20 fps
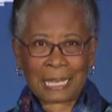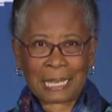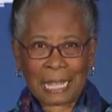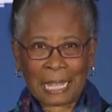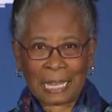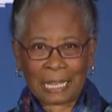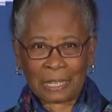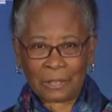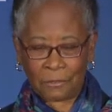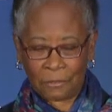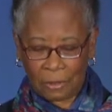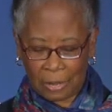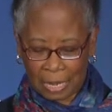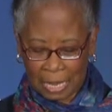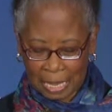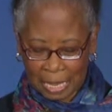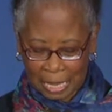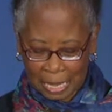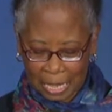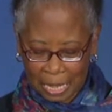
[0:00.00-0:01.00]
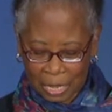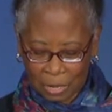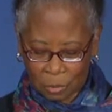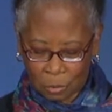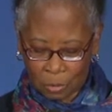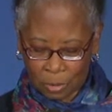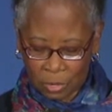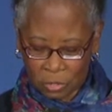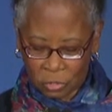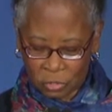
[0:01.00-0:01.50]
Native
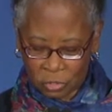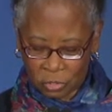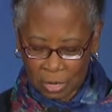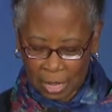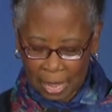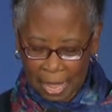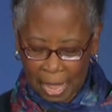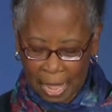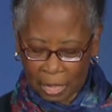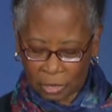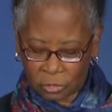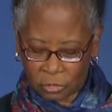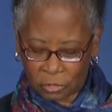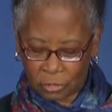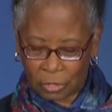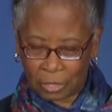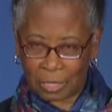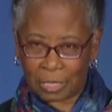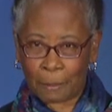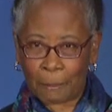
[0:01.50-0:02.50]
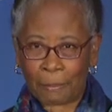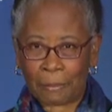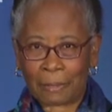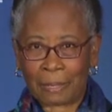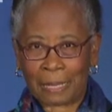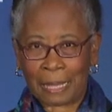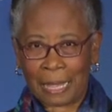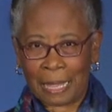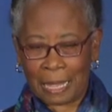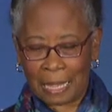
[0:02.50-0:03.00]
Language Action
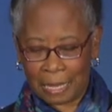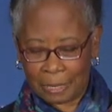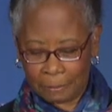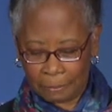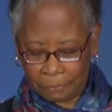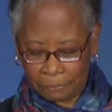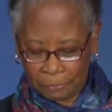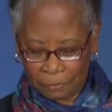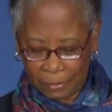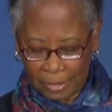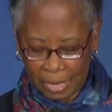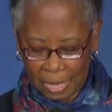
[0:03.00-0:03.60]
Plan.